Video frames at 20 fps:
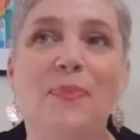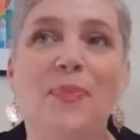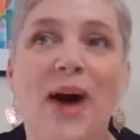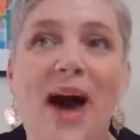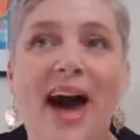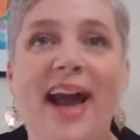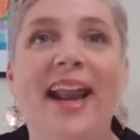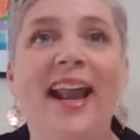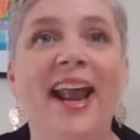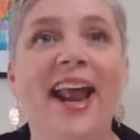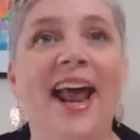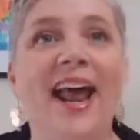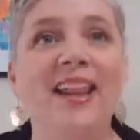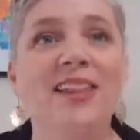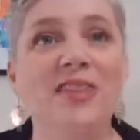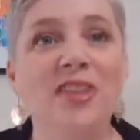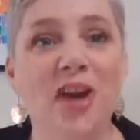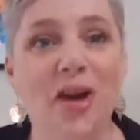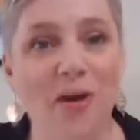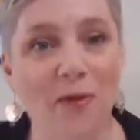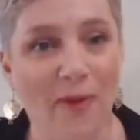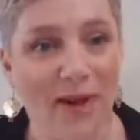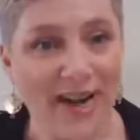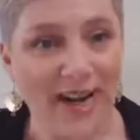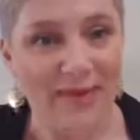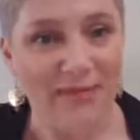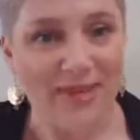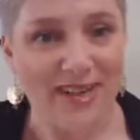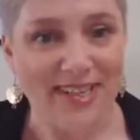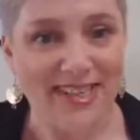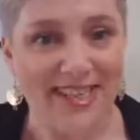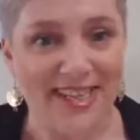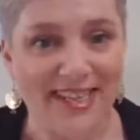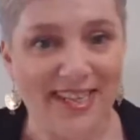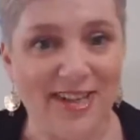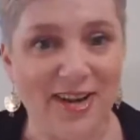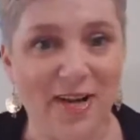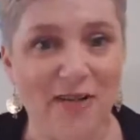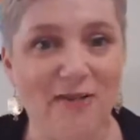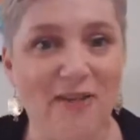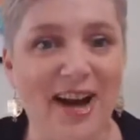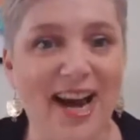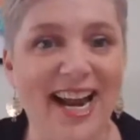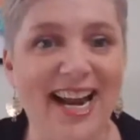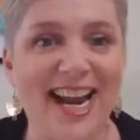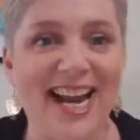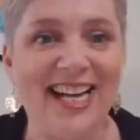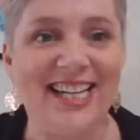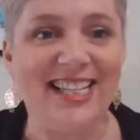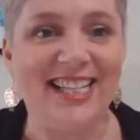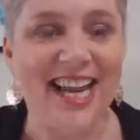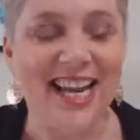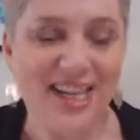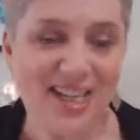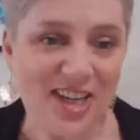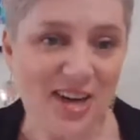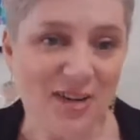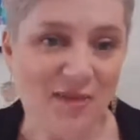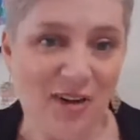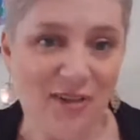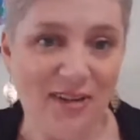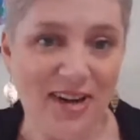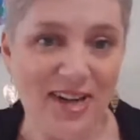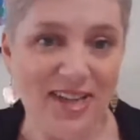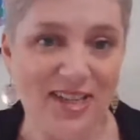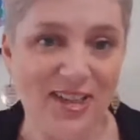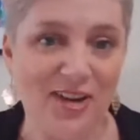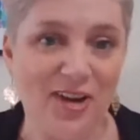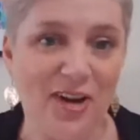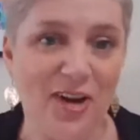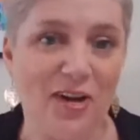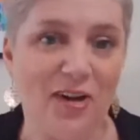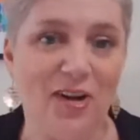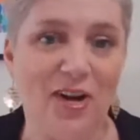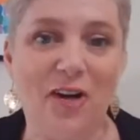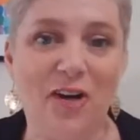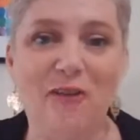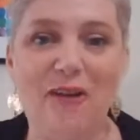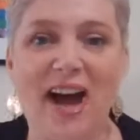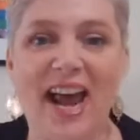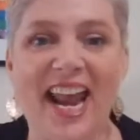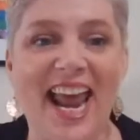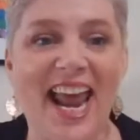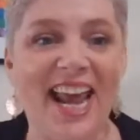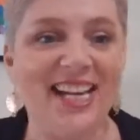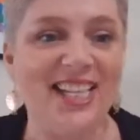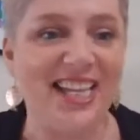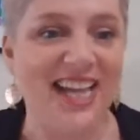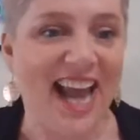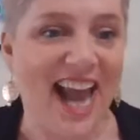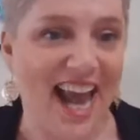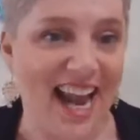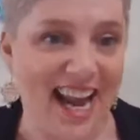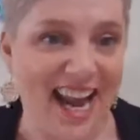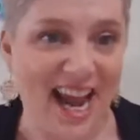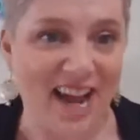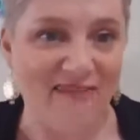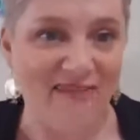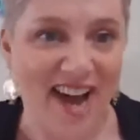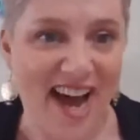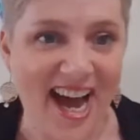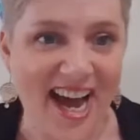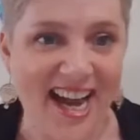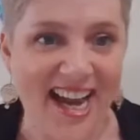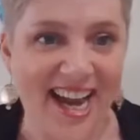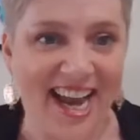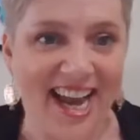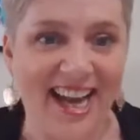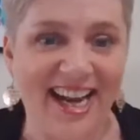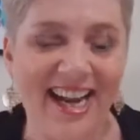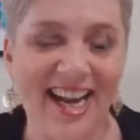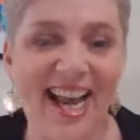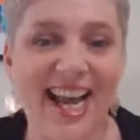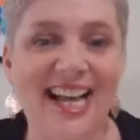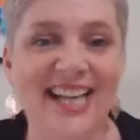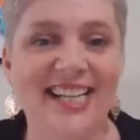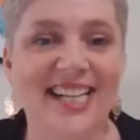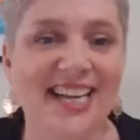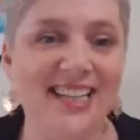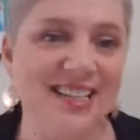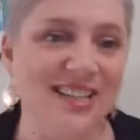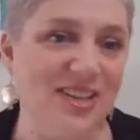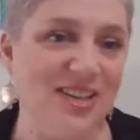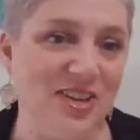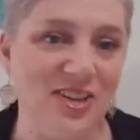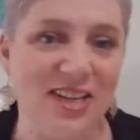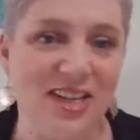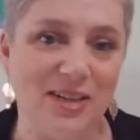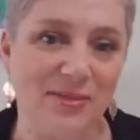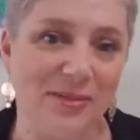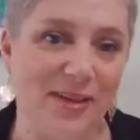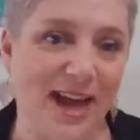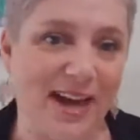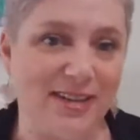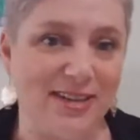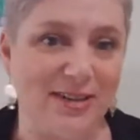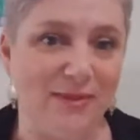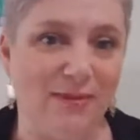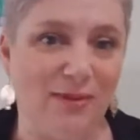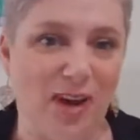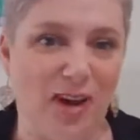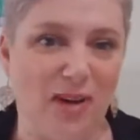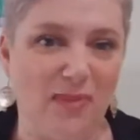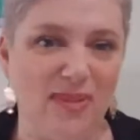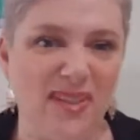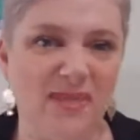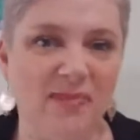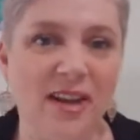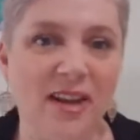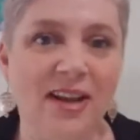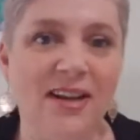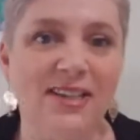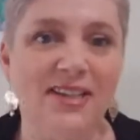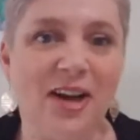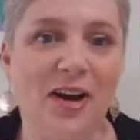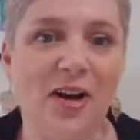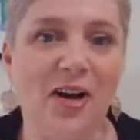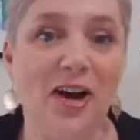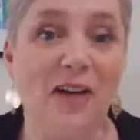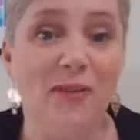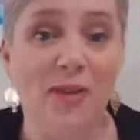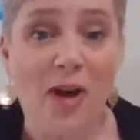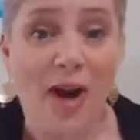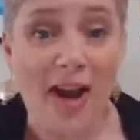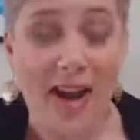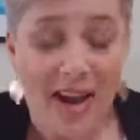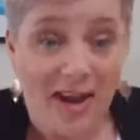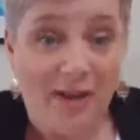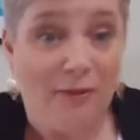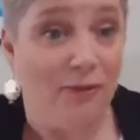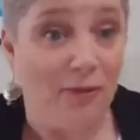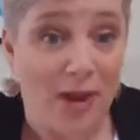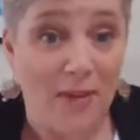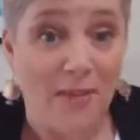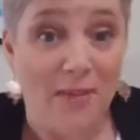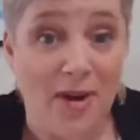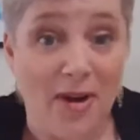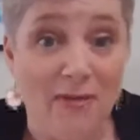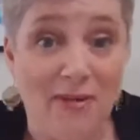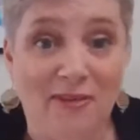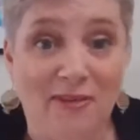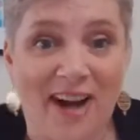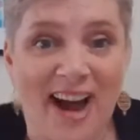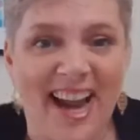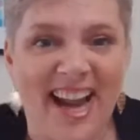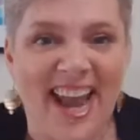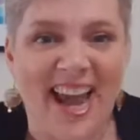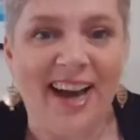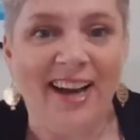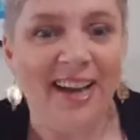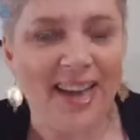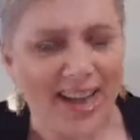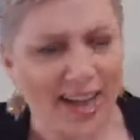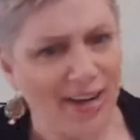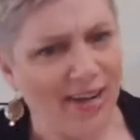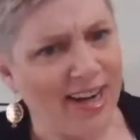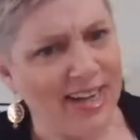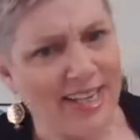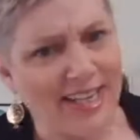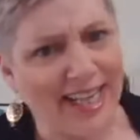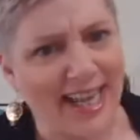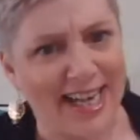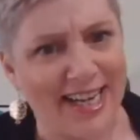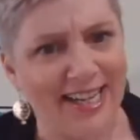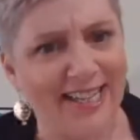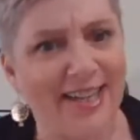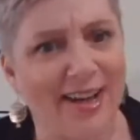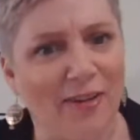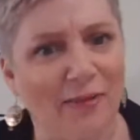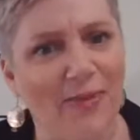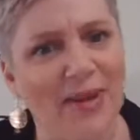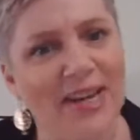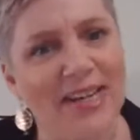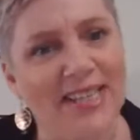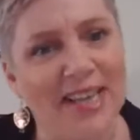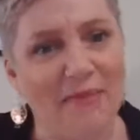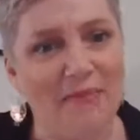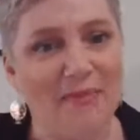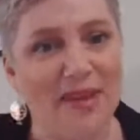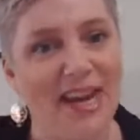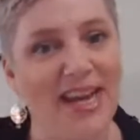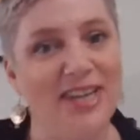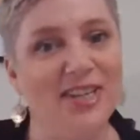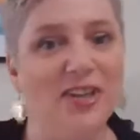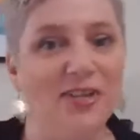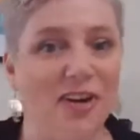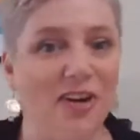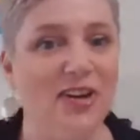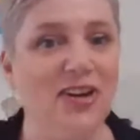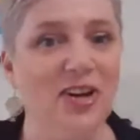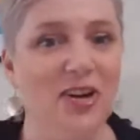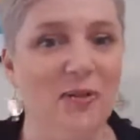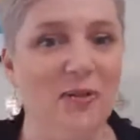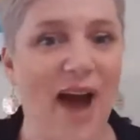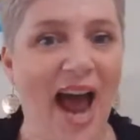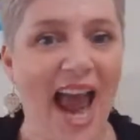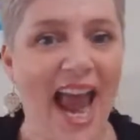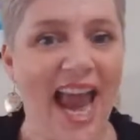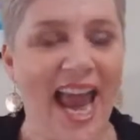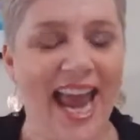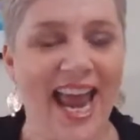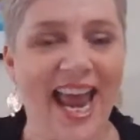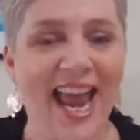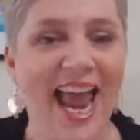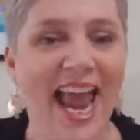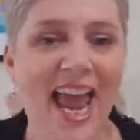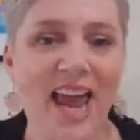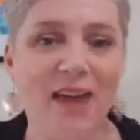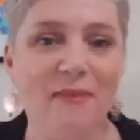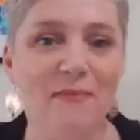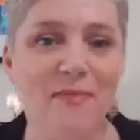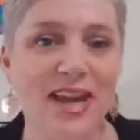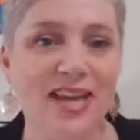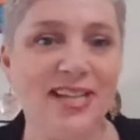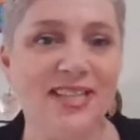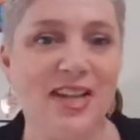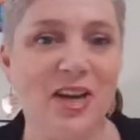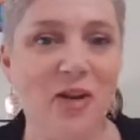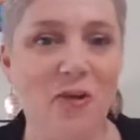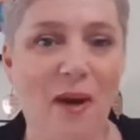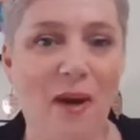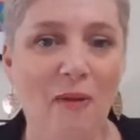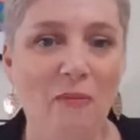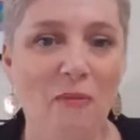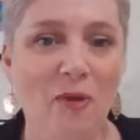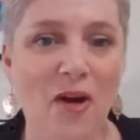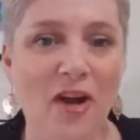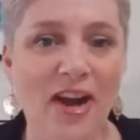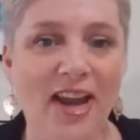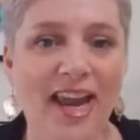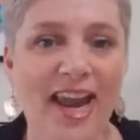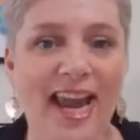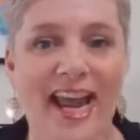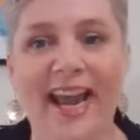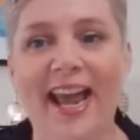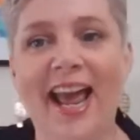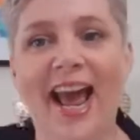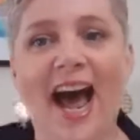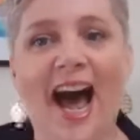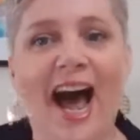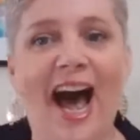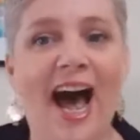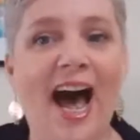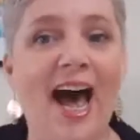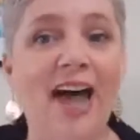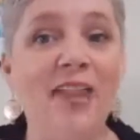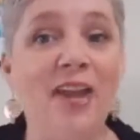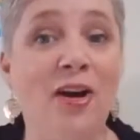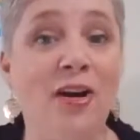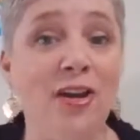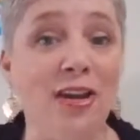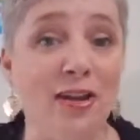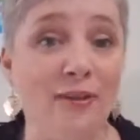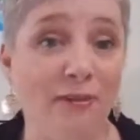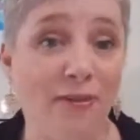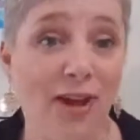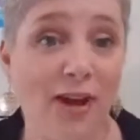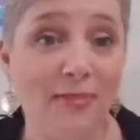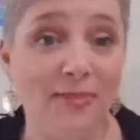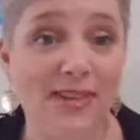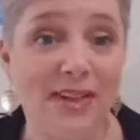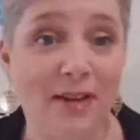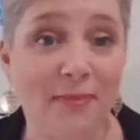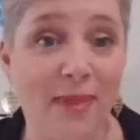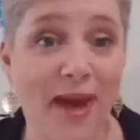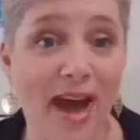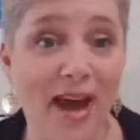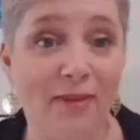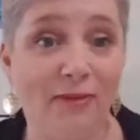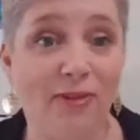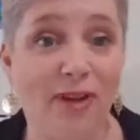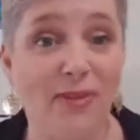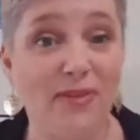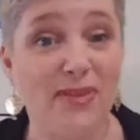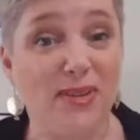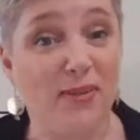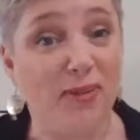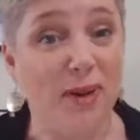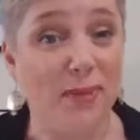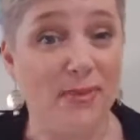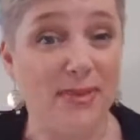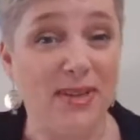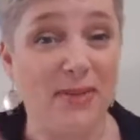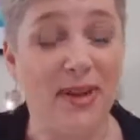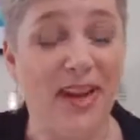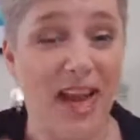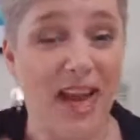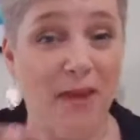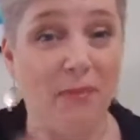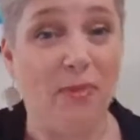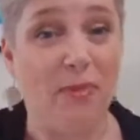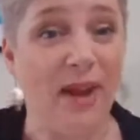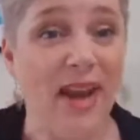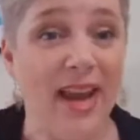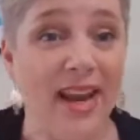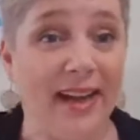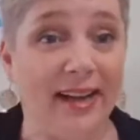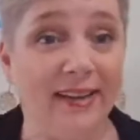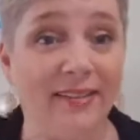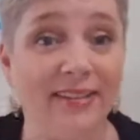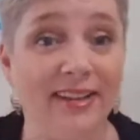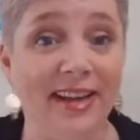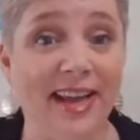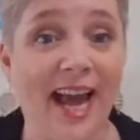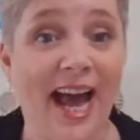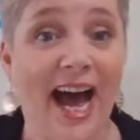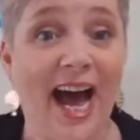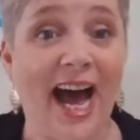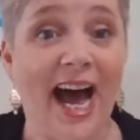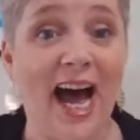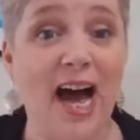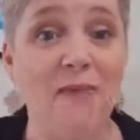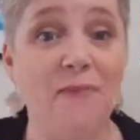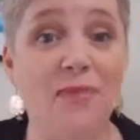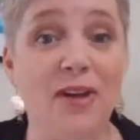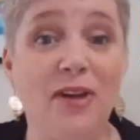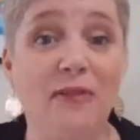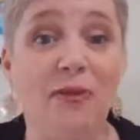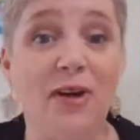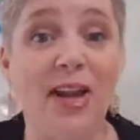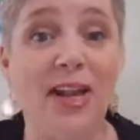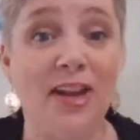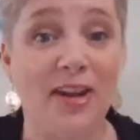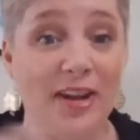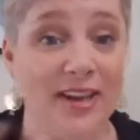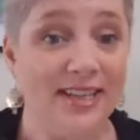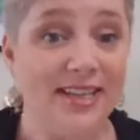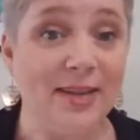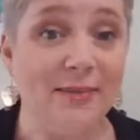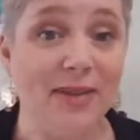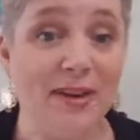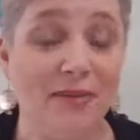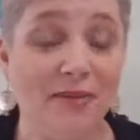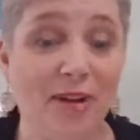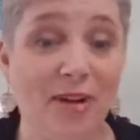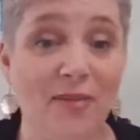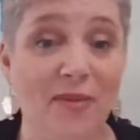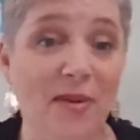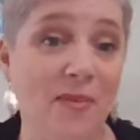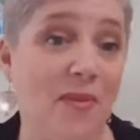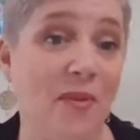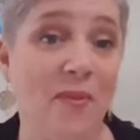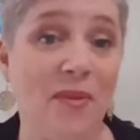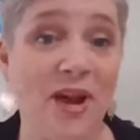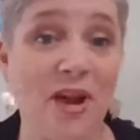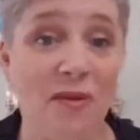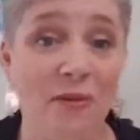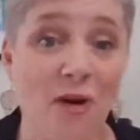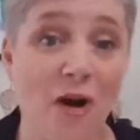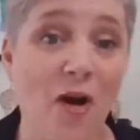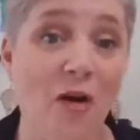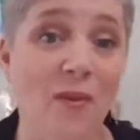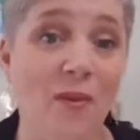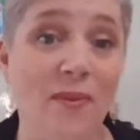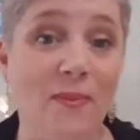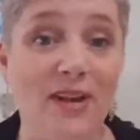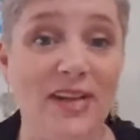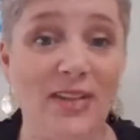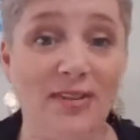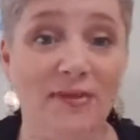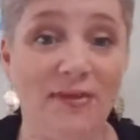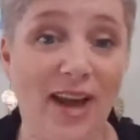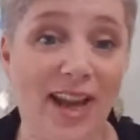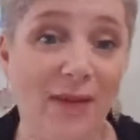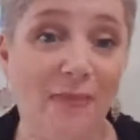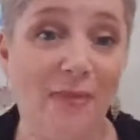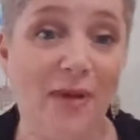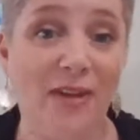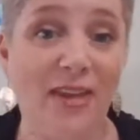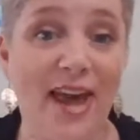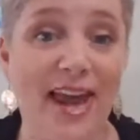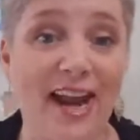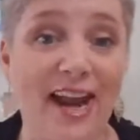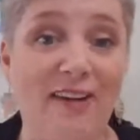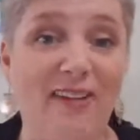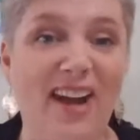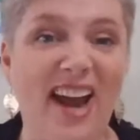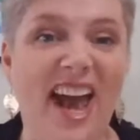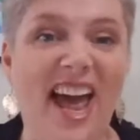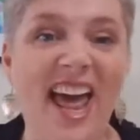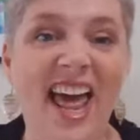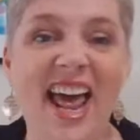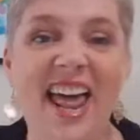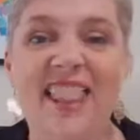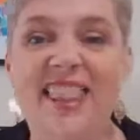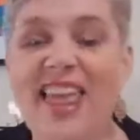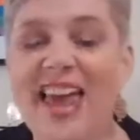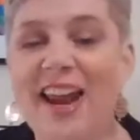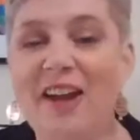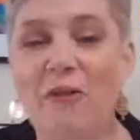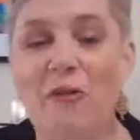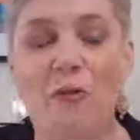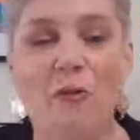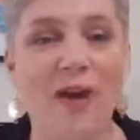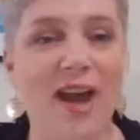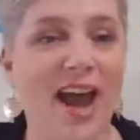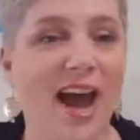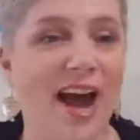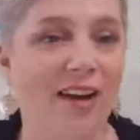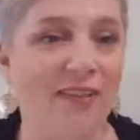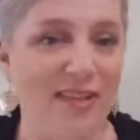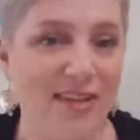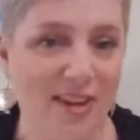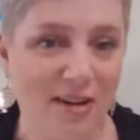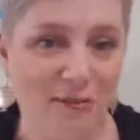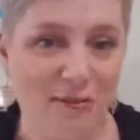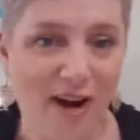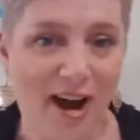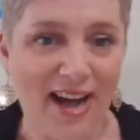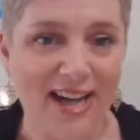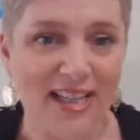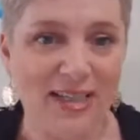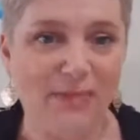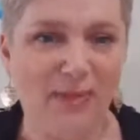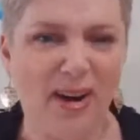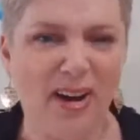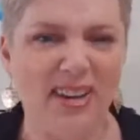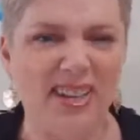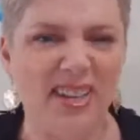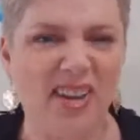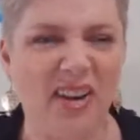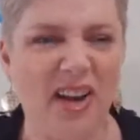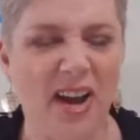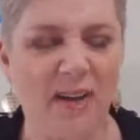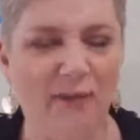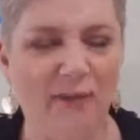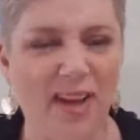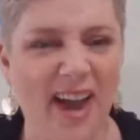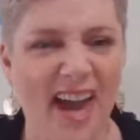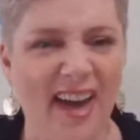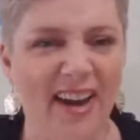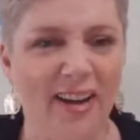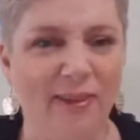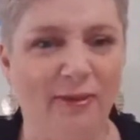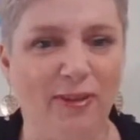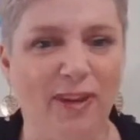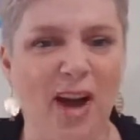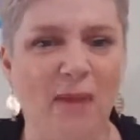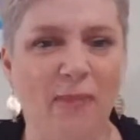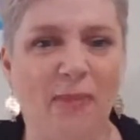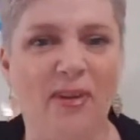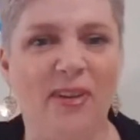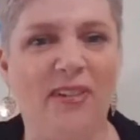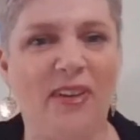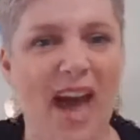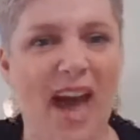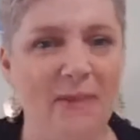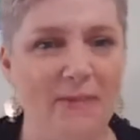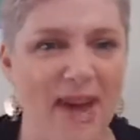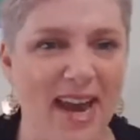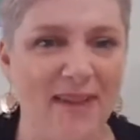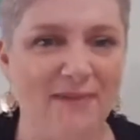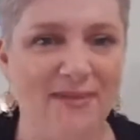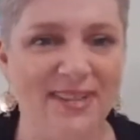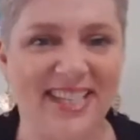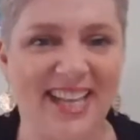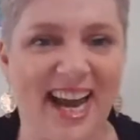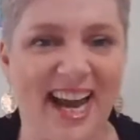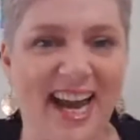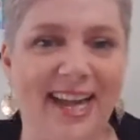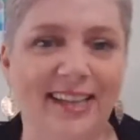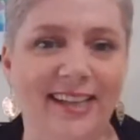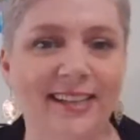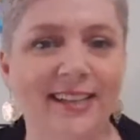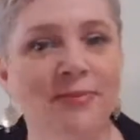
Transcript: but no one in business, no one teaching what we do, no one educating our market doesn't do this without some flops. So if you're in a flop moment right now, congratulate yourself, because it means you're on your way. It means that you are working. The only flops that are bad flops are flops that we keep repeating. But if we learn something from them and we grow and we develop on that area, then we are in the right spot. So if you had a flop or you've made a mistake,